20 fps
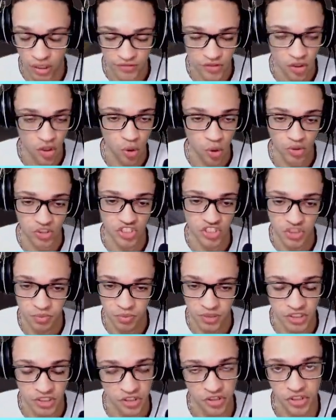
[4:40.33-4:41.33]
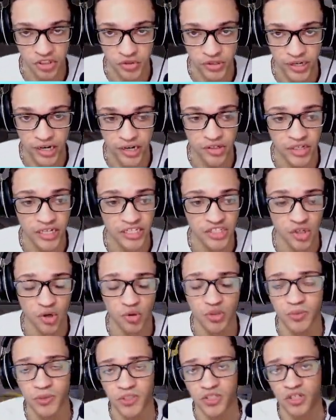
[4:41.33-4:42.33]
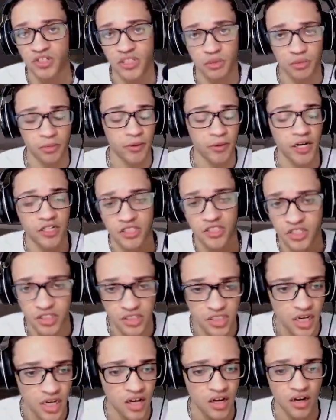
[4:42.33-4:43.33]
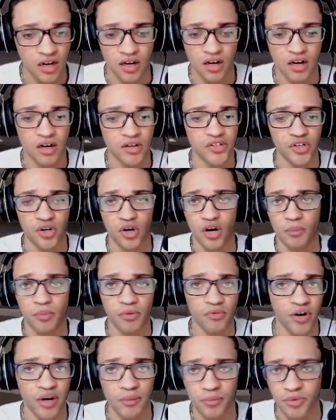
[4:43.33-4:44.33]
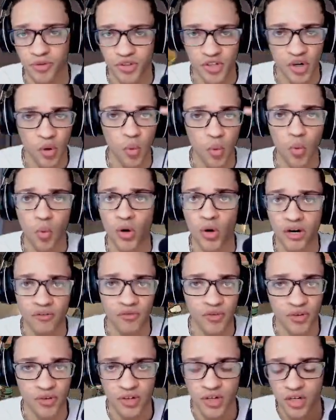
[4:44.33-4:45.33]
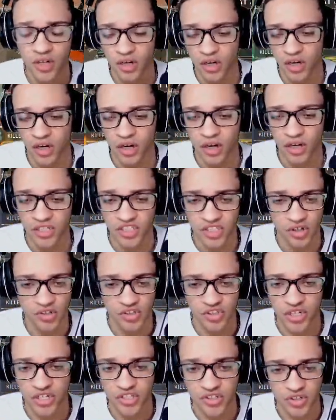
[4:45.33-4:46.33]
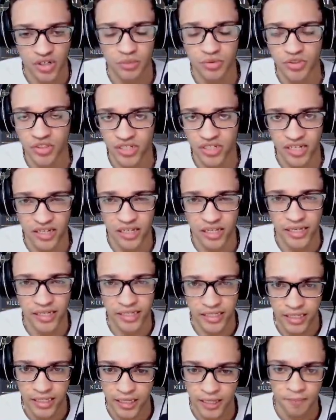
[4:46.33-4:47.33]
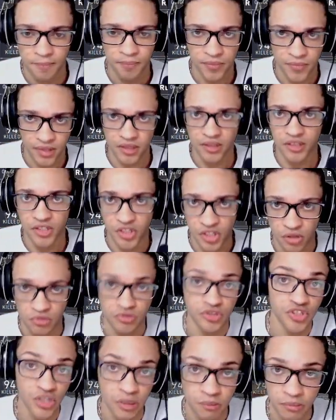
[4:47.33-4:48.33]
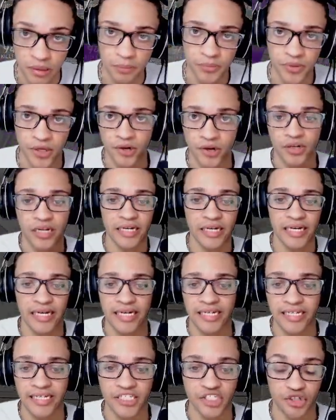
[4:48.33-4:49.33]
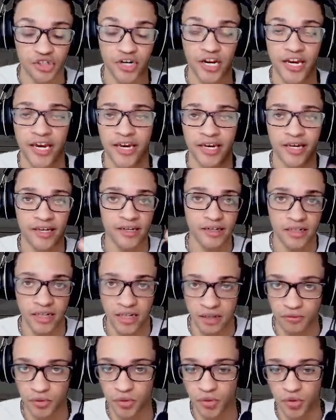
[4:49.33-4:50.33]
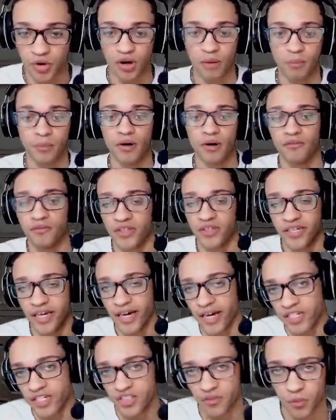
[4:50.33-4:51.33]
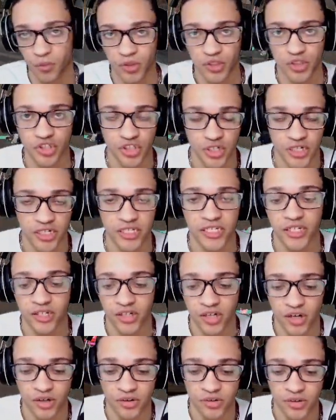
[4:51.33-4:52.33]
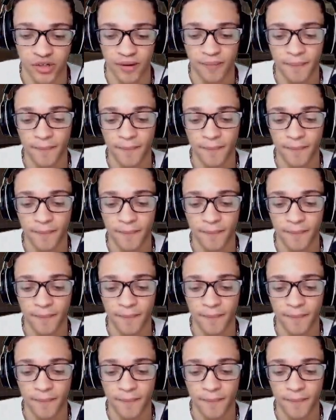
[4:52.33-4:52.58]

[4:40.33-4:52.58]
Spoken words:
to always just place it on the ground. You guys can always place it on top of boxes, up a ramp, whatever. As long as you guys are able to kind of like jump up there and like kind of get your hand level above the edge of what you're trying to get it on. Okay.